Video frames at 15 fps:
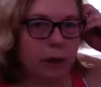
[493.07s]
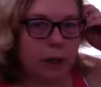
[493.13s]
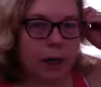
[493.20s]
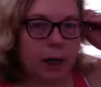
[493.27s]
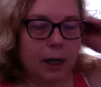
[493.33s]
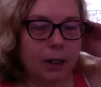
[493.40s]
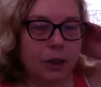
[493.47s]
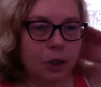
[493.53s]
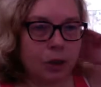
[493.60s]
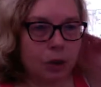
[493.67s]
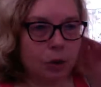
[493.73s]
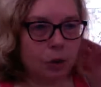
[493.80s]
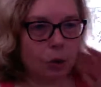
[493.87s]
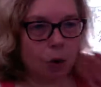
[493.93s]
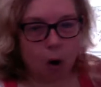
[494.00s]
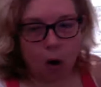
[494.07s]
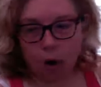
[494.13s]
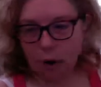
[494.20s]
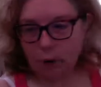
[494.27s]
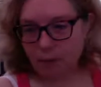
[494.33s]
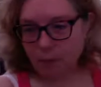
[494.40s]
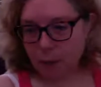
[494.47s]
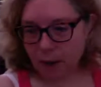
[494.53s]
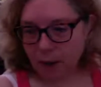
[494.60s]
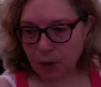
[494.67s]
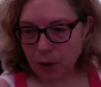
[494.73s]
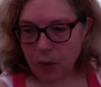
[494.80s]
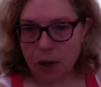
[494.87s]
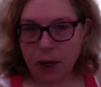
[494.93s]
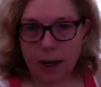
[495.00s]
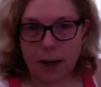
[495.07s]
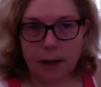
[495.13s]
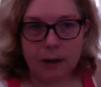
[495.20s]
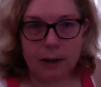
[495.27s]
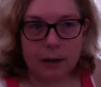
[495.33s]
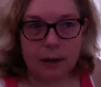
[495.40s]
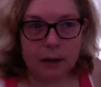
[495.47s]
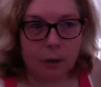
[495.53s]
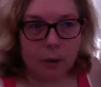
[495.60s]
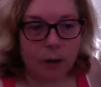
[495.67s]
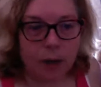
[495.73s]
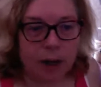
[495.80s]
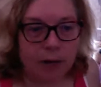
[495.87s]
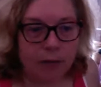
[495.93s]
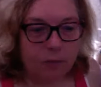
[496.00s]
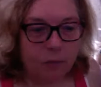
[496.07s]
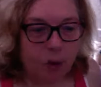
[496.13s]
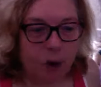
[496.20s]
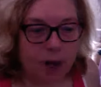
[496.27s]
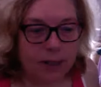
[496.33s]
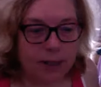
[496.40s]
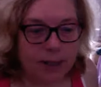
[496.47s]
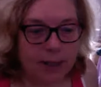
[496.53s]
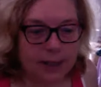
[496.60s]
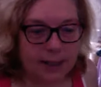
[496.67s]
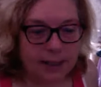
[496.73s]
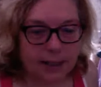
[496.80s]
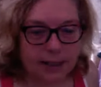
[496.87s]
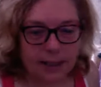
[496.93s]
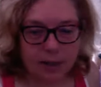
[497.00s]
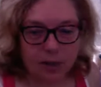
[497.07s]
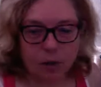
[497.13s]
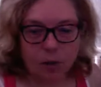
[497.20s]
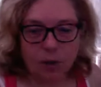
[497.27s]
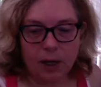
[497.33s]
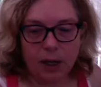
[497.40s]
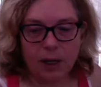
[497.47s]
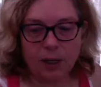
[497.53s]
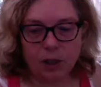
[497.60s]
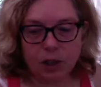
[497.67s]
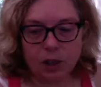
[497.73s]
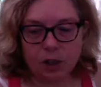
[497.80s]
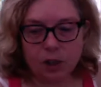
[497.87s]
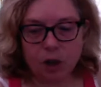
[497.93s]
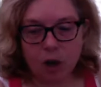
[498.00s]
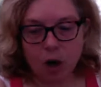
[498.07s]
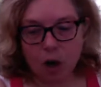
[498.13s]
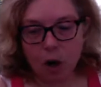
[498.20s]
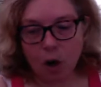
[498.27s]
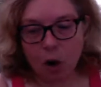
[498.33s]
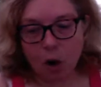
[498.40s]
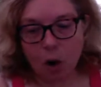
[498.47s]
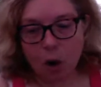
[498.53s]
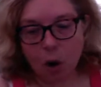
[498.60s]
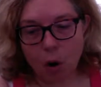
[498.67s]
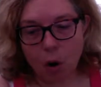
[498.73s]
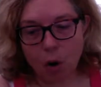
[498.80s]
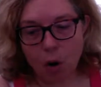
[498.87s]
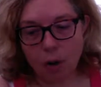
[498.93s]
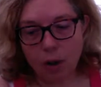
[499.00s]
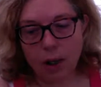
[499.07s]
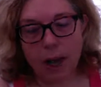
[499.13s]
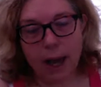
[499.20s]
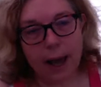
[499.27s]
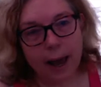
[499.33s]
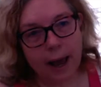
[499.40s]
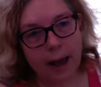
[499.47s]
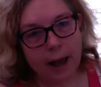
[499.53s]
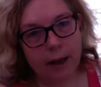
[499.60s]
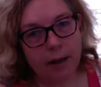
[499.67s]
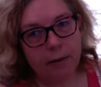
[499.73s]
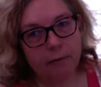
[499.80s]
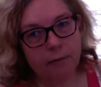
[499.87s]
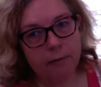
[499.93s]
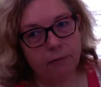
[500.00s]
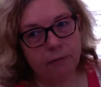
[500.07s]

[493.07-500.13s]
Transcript: that I do, all of my creative processes and creations, all have